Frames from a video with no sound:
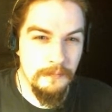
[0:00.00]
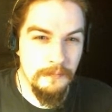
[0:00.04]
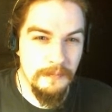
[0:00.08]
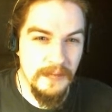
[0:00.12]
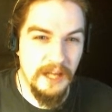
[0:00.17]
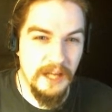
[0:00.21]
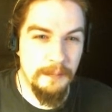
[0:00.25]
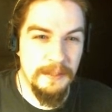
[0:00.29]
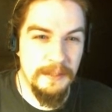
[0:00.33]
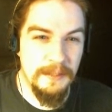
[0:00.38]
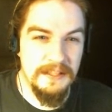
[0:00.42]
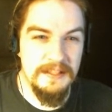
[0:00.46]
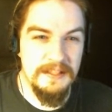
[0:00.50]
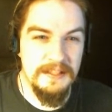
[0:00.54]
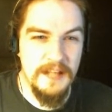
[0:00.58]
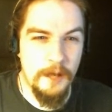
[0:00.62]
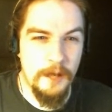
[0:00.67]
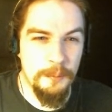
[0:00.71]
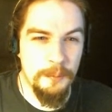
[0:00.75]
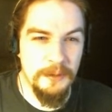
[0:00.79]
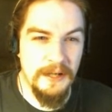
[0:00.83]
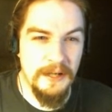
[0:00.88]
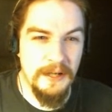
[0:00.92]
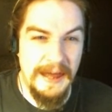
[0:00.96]
I mean, it does
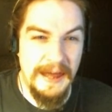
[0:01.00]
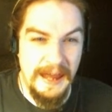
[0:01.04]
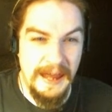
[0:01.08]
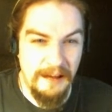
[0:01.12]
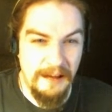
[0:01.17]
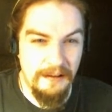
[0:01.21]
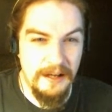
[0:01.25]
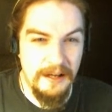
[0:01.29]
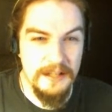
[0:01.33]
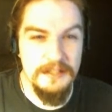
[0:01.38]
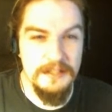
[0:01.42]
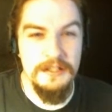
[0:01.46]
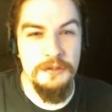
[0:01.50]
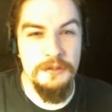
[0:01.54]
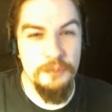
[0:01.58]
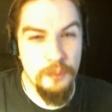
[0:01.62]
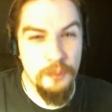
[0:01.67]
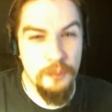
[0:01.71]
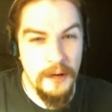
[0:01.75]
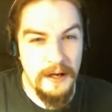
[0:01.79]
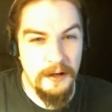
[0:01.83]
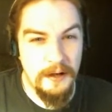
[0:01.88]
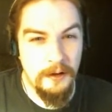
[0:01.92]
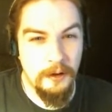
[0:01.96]
help your allies as
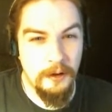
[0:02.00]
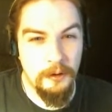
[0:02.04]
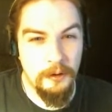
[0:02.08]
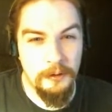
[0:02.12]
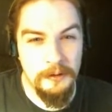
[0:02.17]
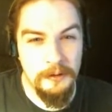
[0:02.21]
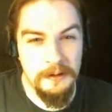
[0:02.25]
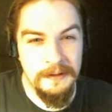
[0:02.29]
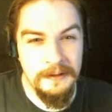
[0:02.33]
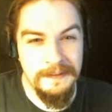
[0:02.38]
well.